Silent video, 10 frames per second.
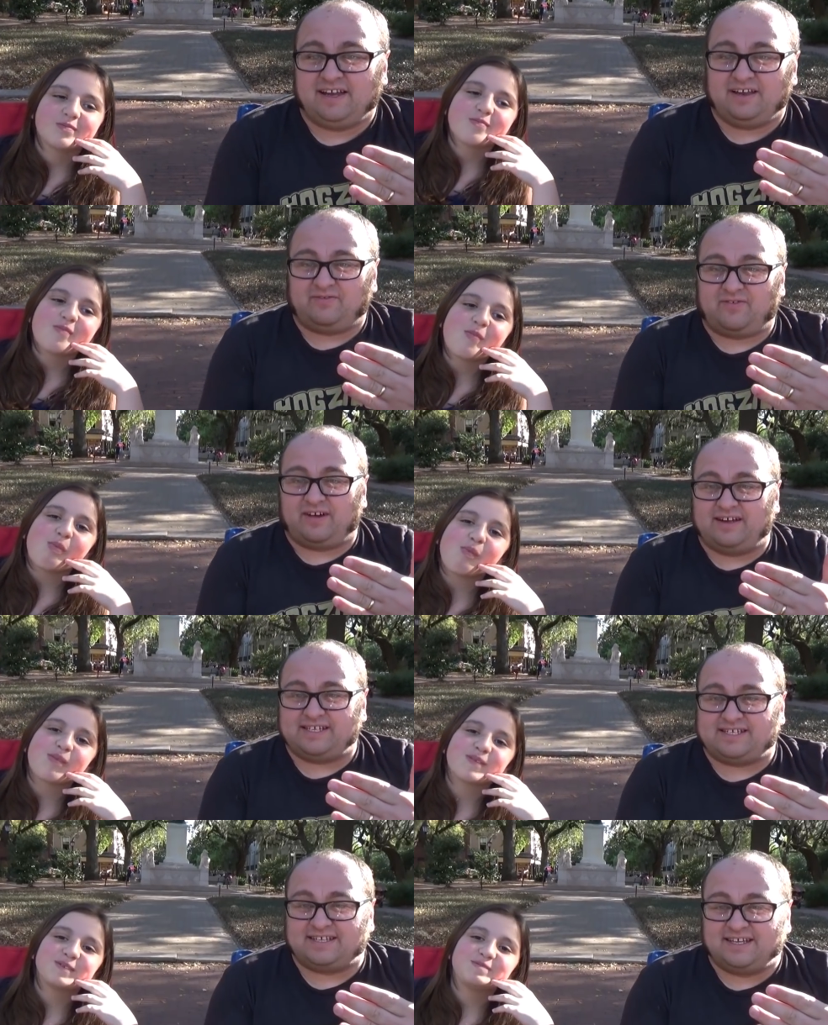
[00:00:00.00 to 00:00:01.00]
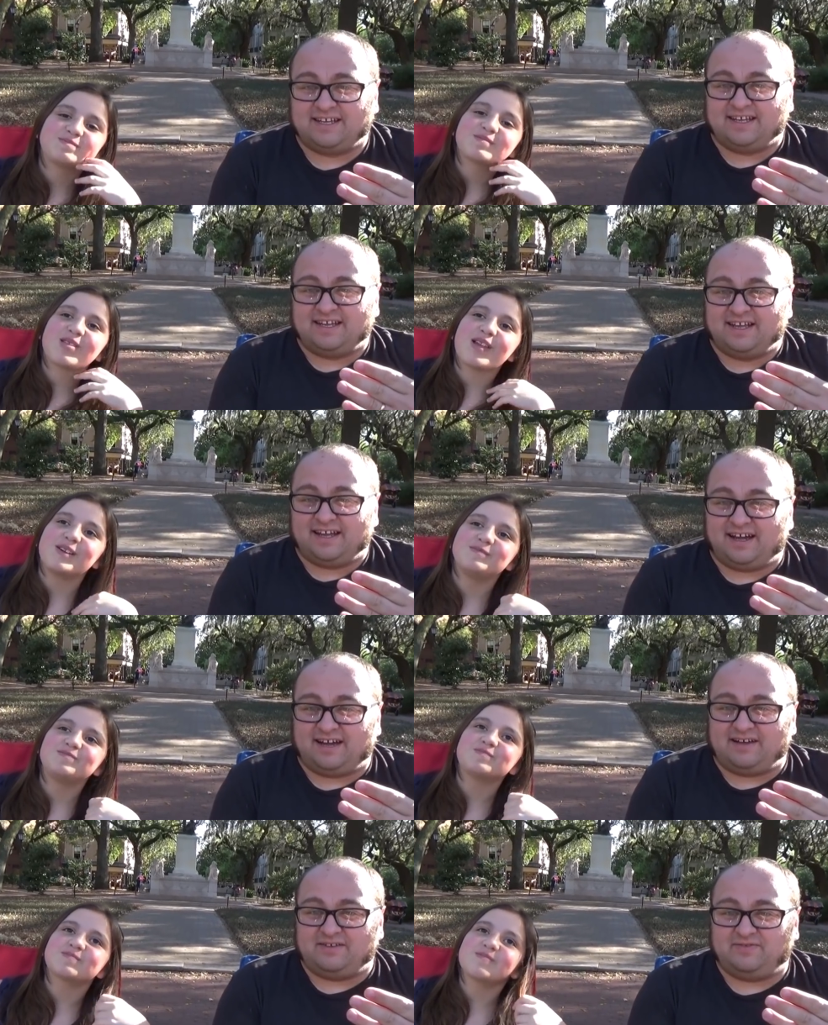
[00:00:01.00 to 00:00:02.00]
Speaker 1: in front
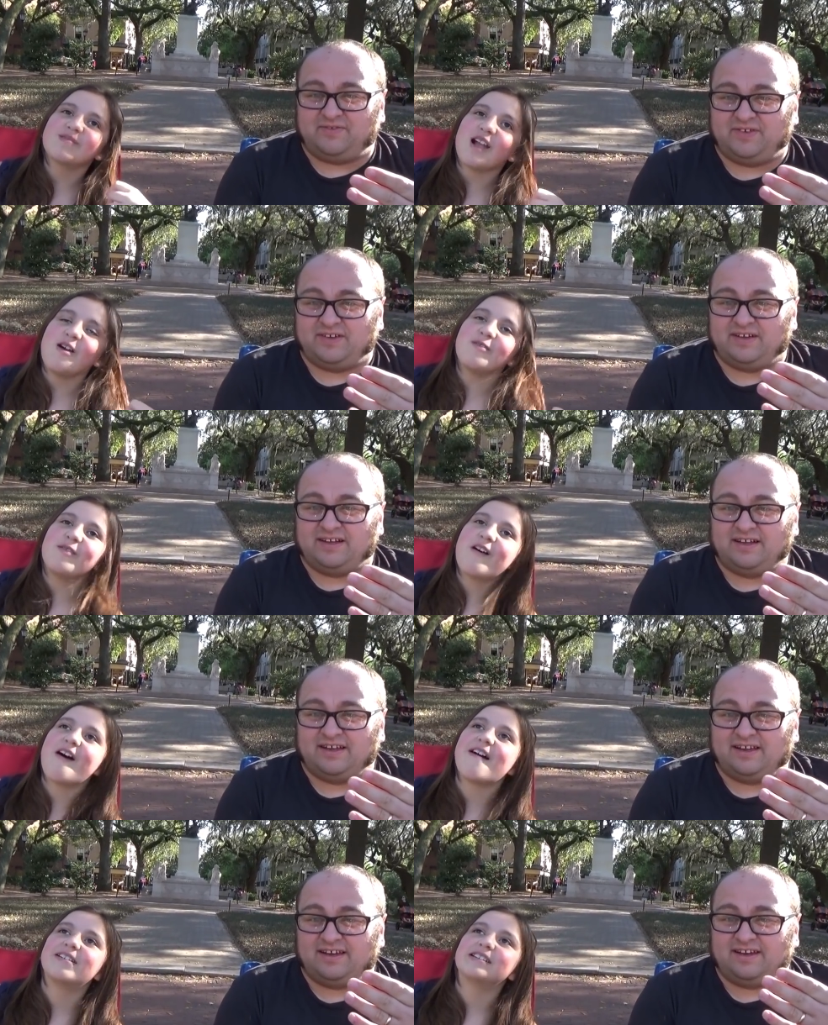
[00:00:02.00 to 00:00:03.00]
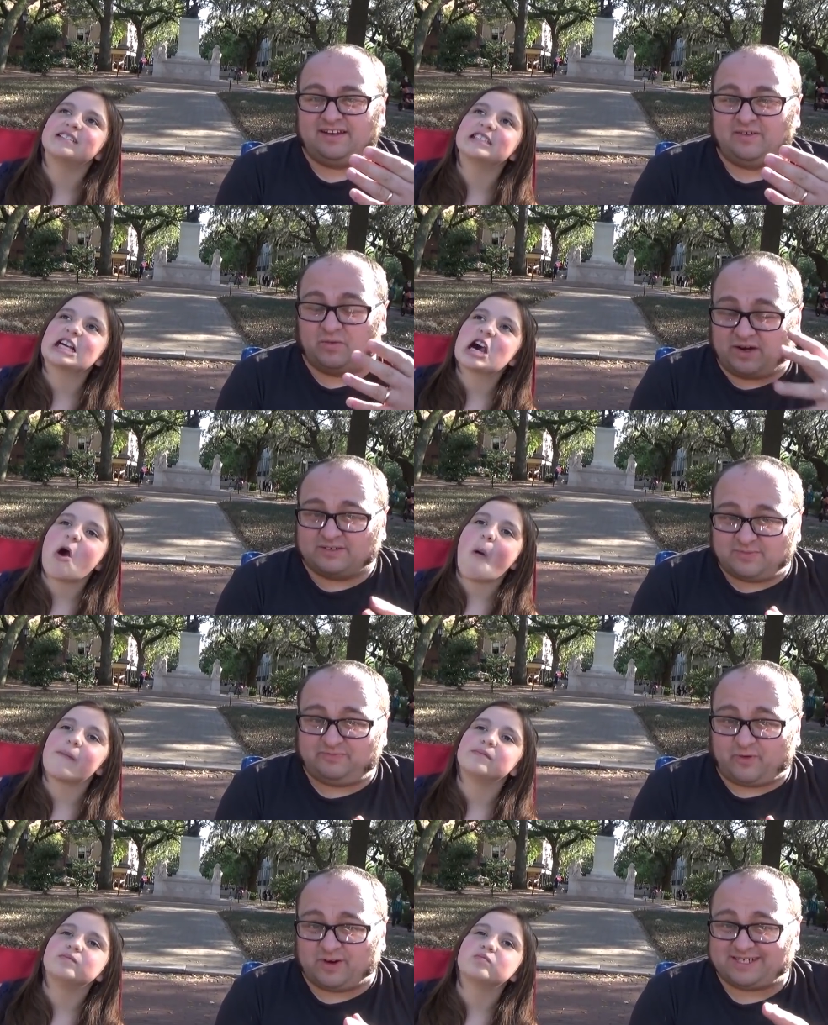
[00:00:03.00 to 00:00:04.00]
of where
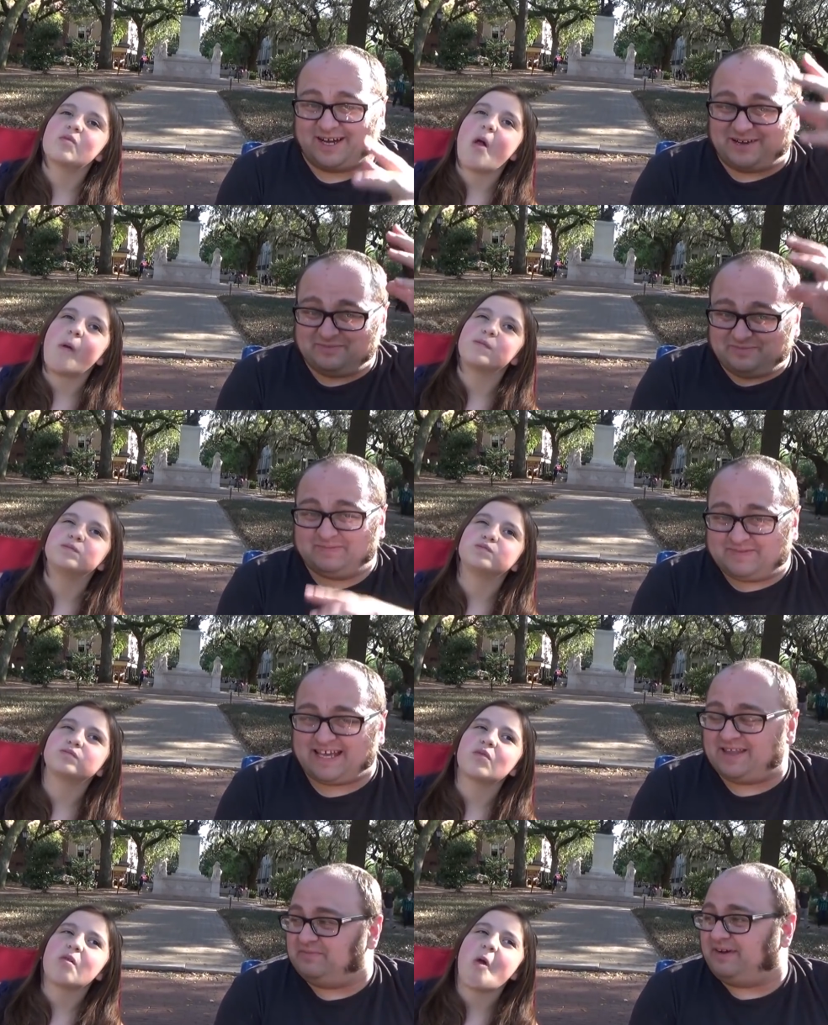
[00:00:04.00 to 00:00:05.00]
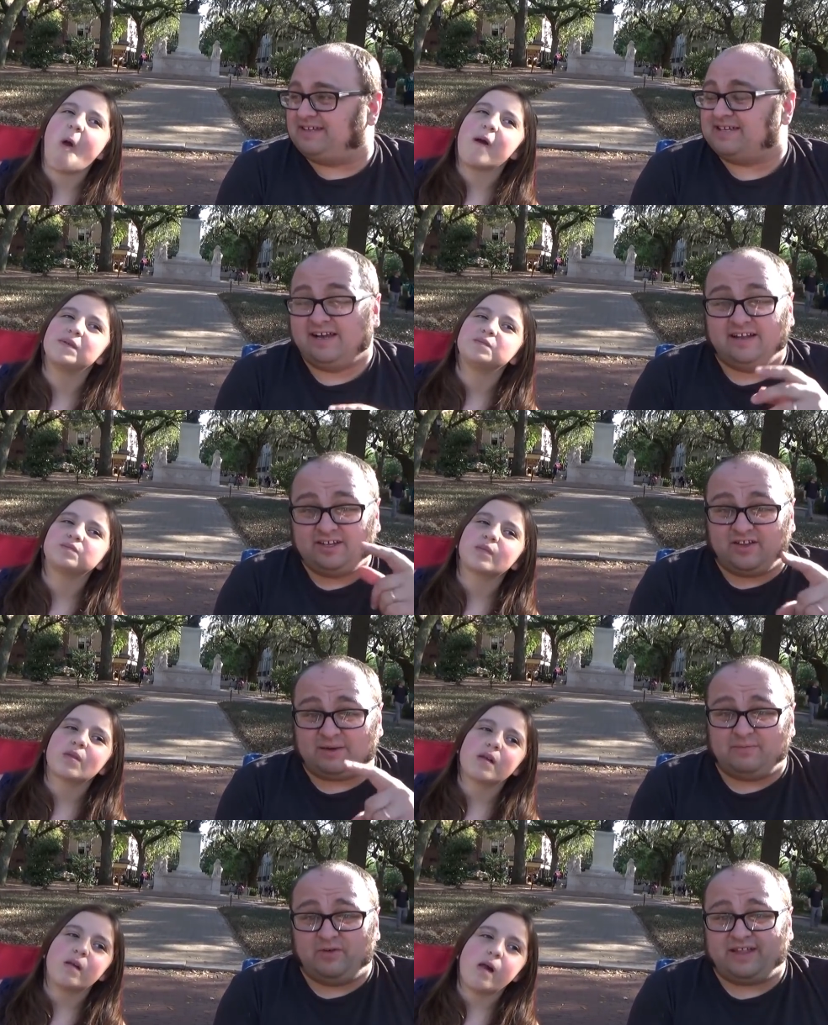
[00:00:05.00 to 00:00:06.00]
Forrest Gump sat on the bus. You know
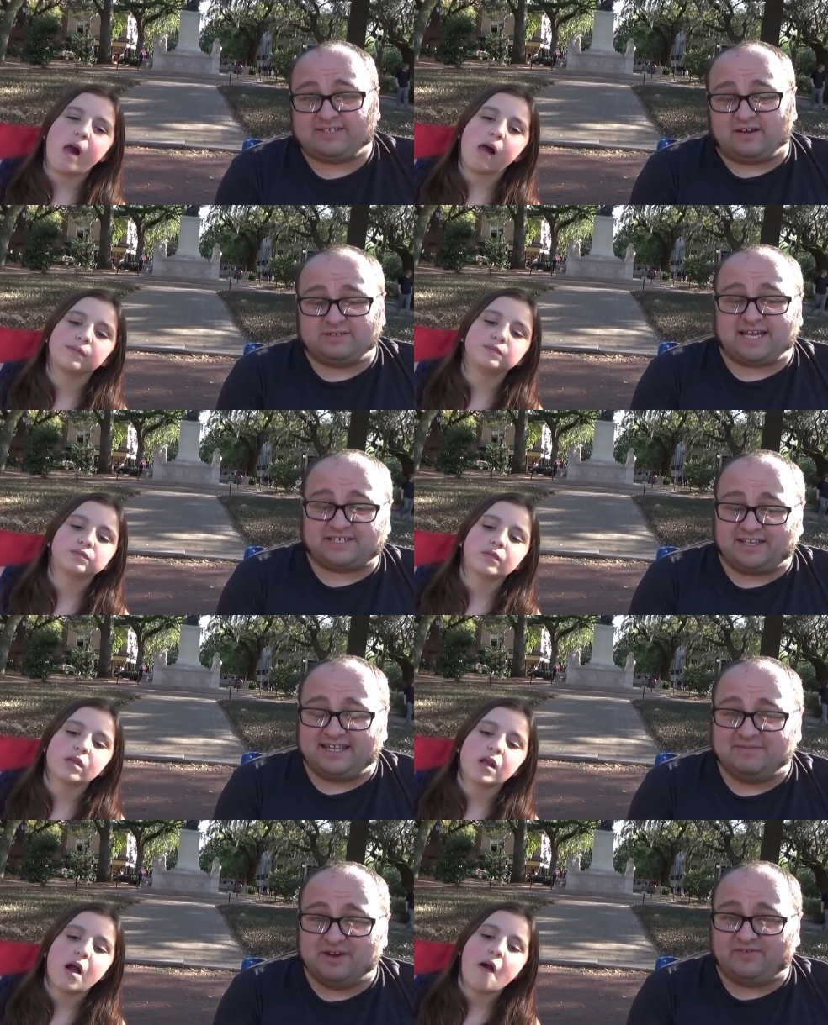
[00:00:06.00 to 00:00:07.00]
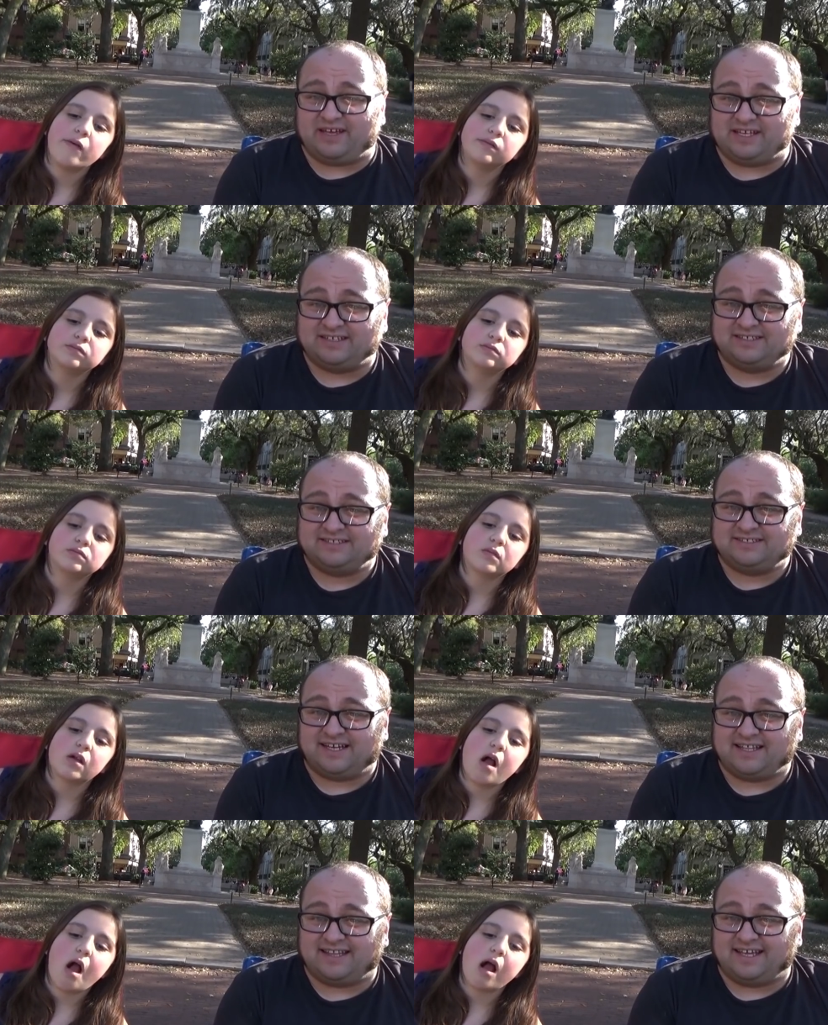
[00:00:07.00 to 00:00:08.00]
that movie, that song was actually in the movie,
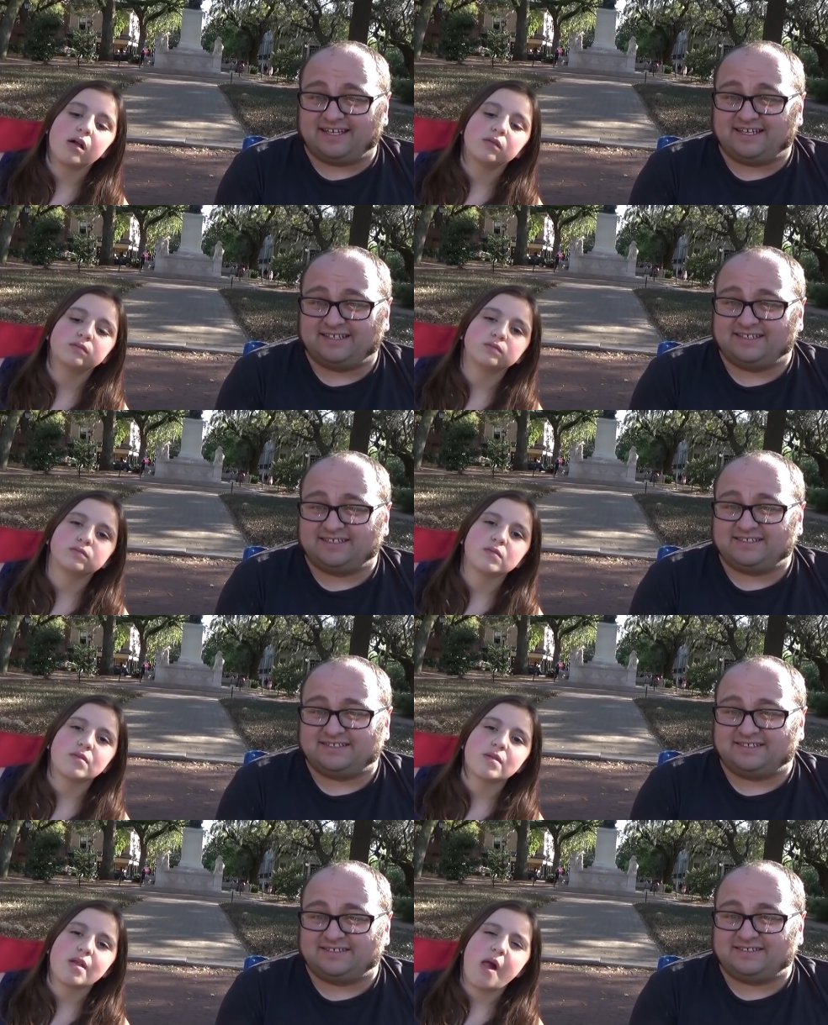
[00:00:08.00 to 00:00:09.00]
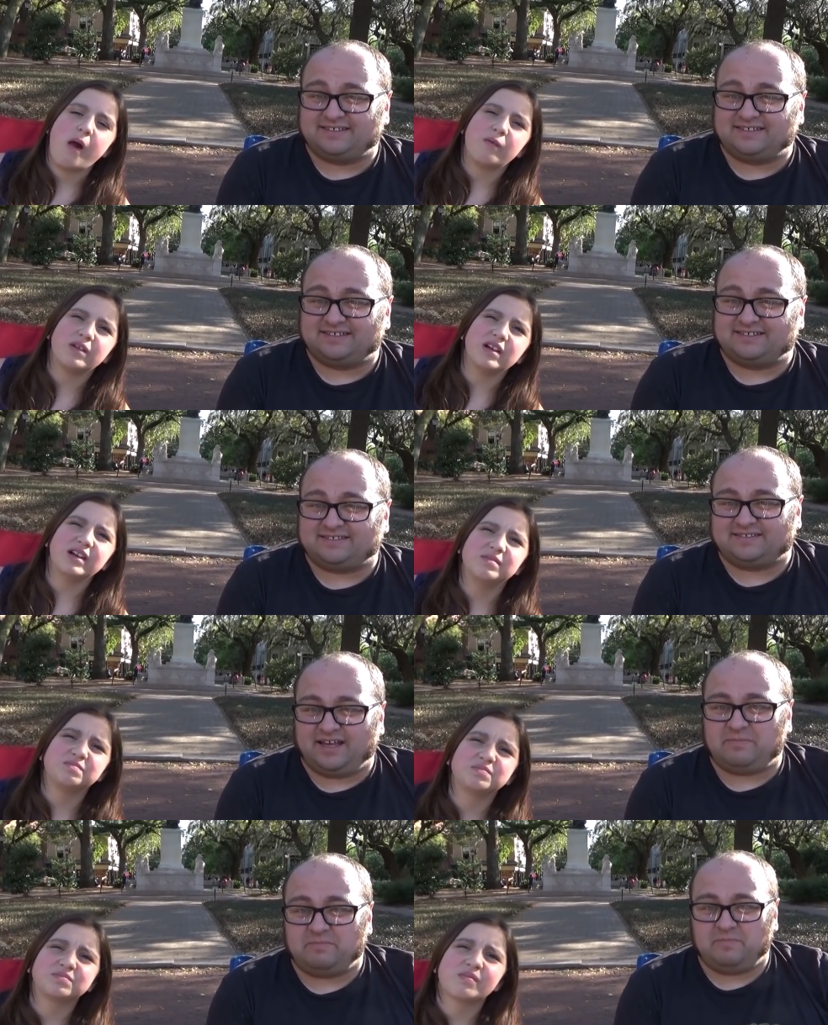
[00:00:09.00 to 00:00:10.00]
I think. Really? Yep.